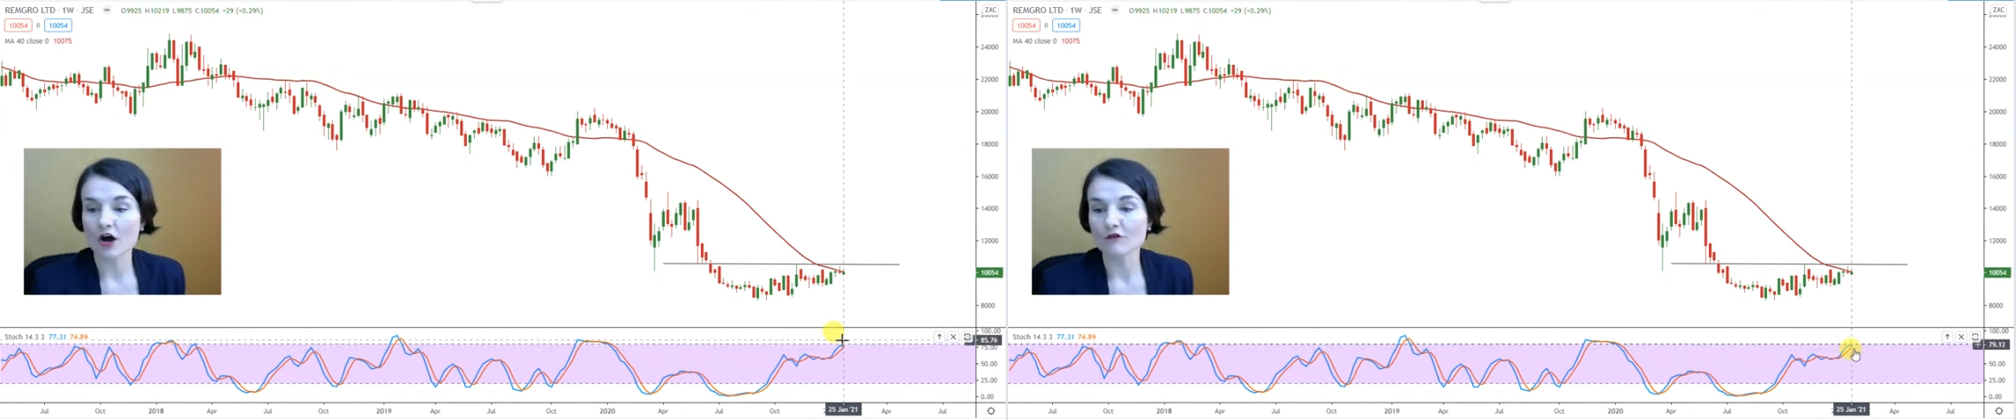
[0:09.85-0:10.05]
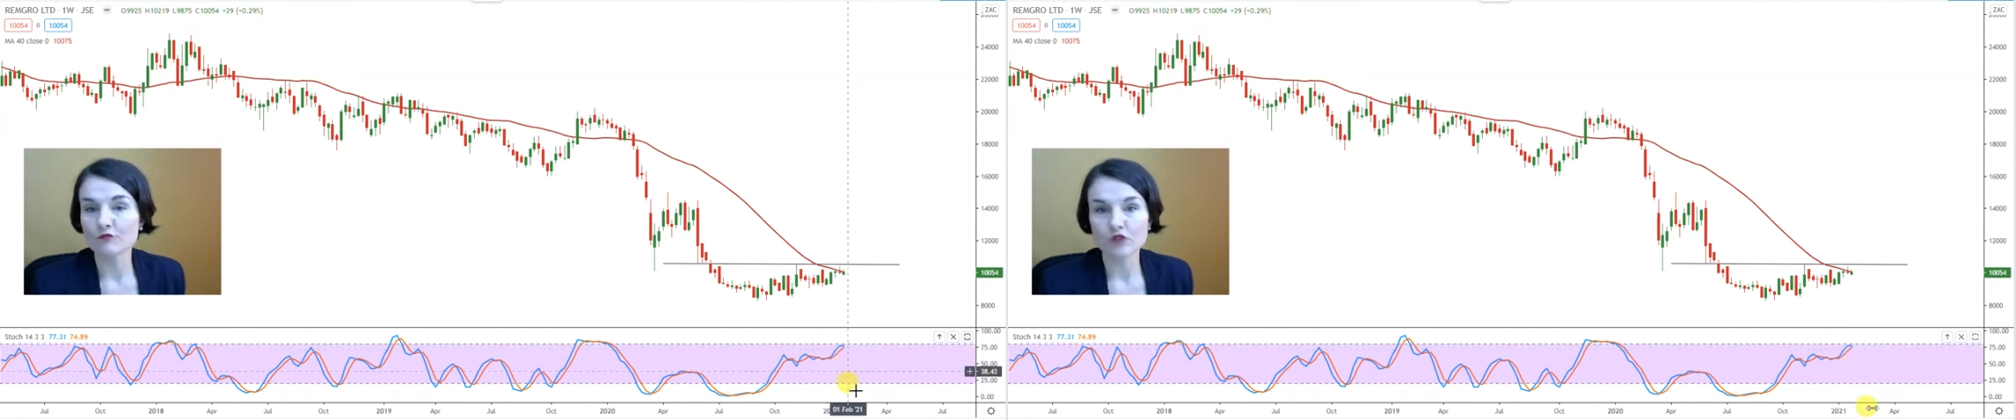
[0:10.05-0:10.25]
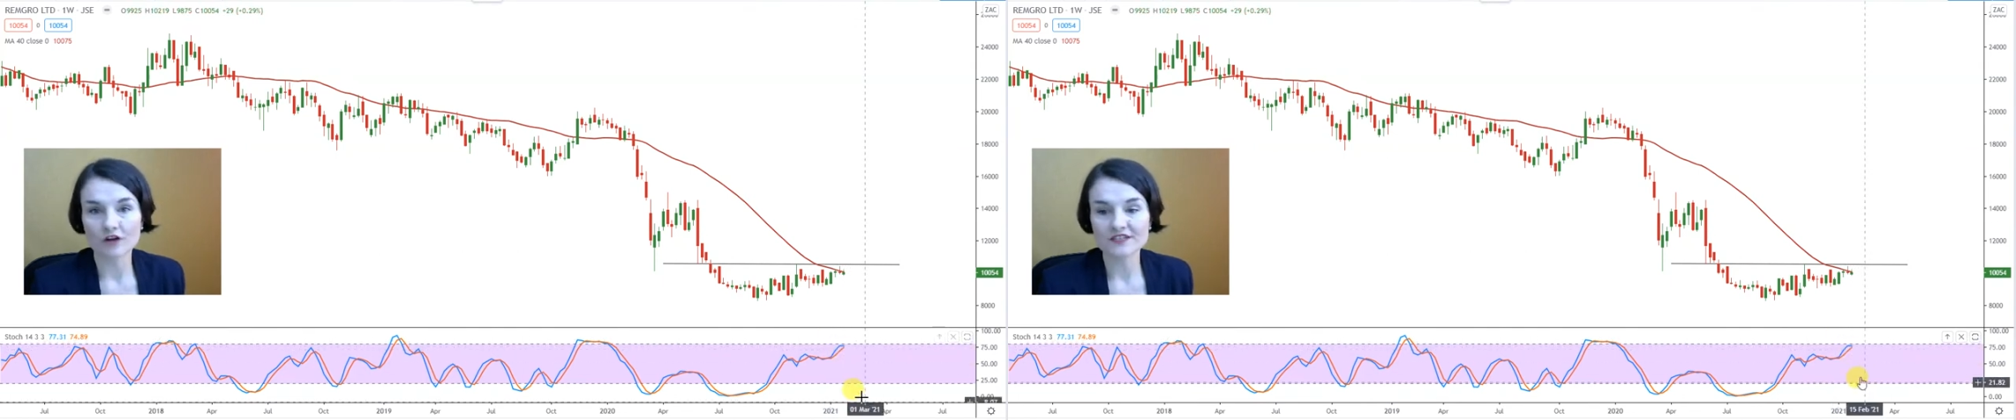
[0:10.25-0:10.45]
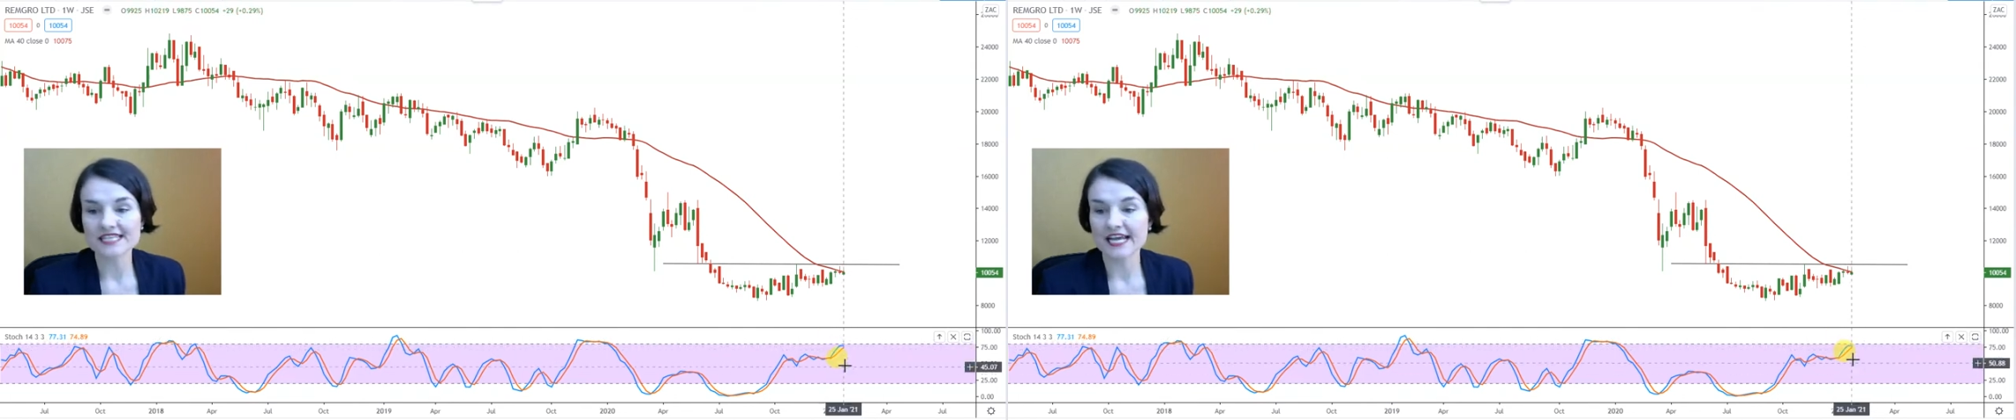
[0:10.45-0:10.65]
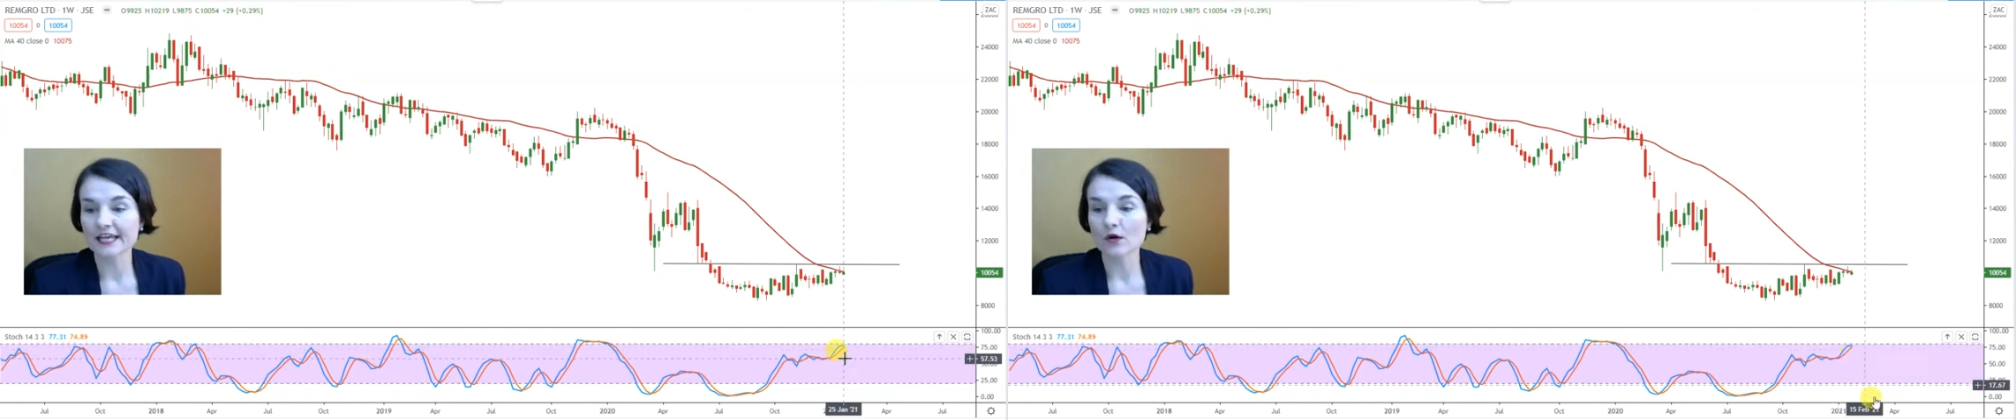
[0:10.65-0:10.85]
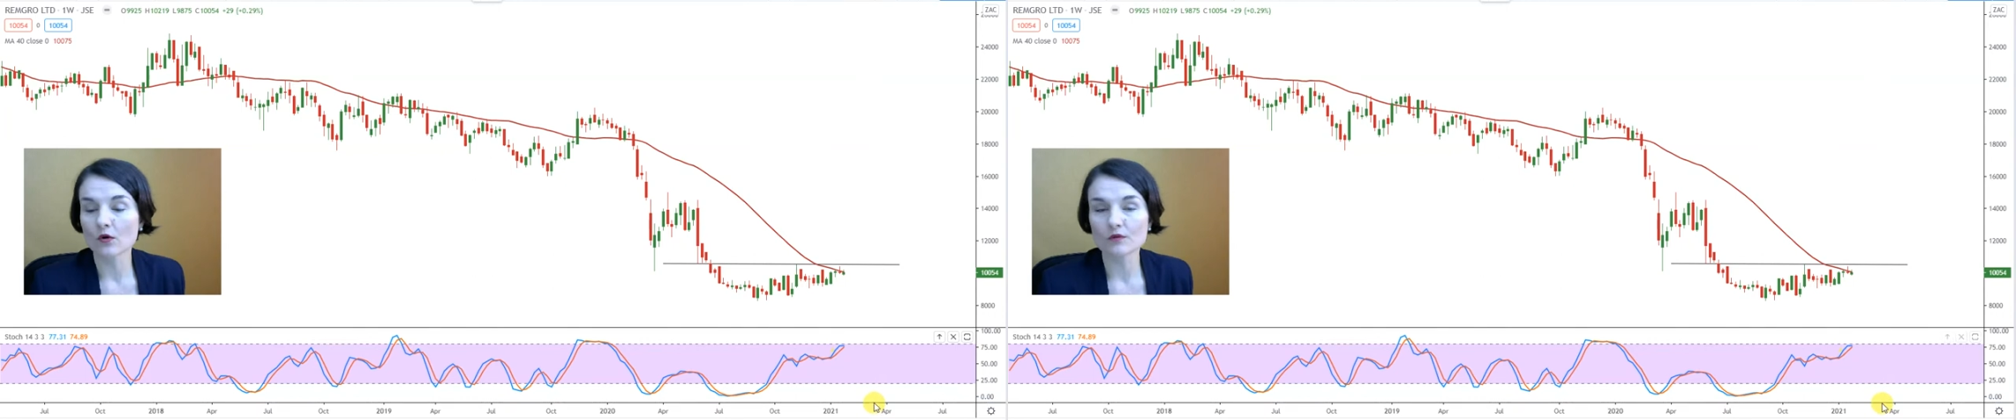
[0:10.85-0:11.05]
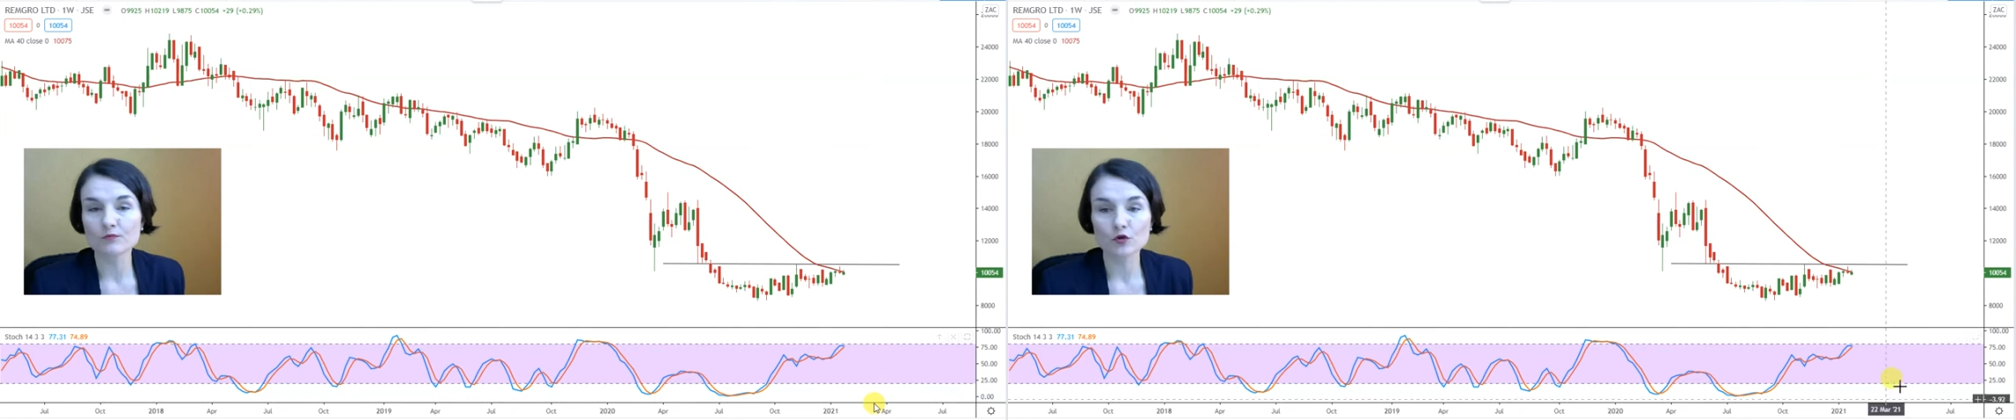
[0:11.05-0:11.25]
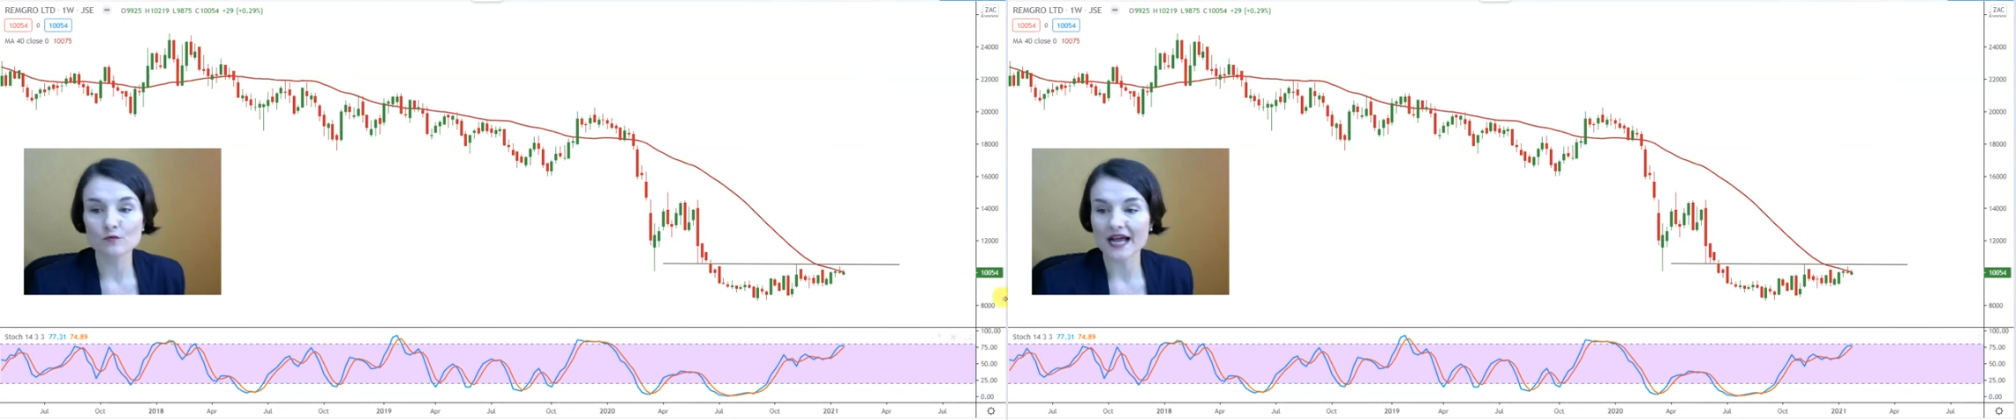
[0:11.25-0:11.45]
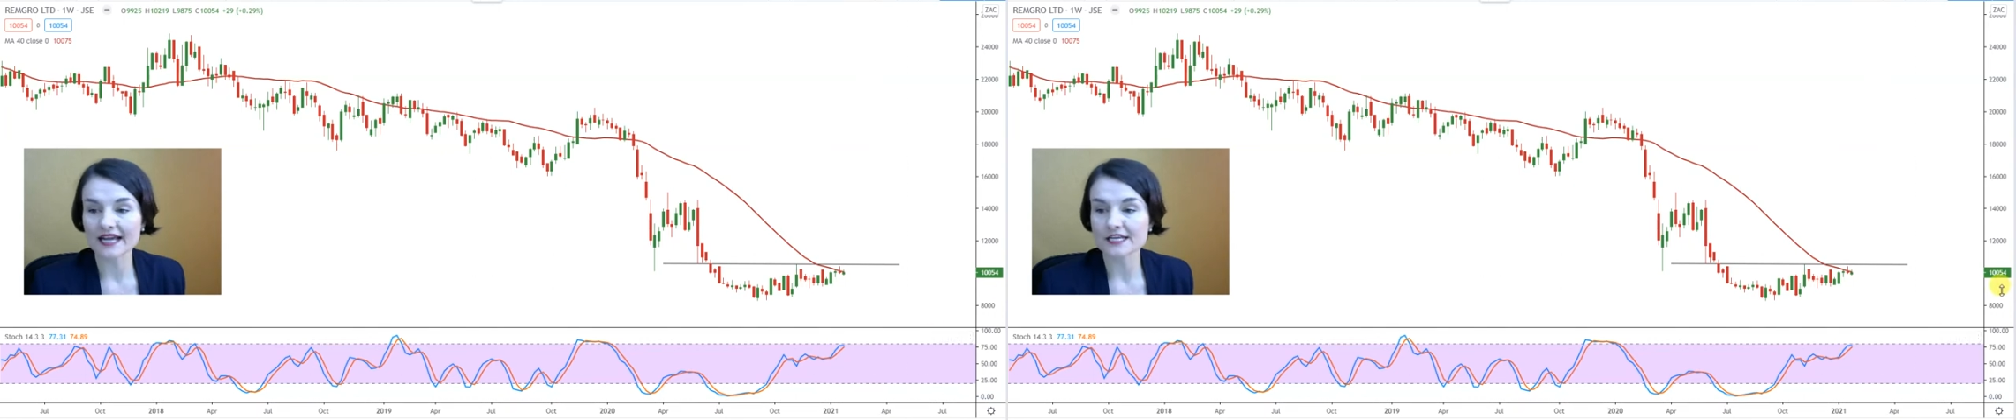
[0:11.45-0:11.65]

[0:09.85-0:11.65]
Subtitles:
of profit taking or a pullback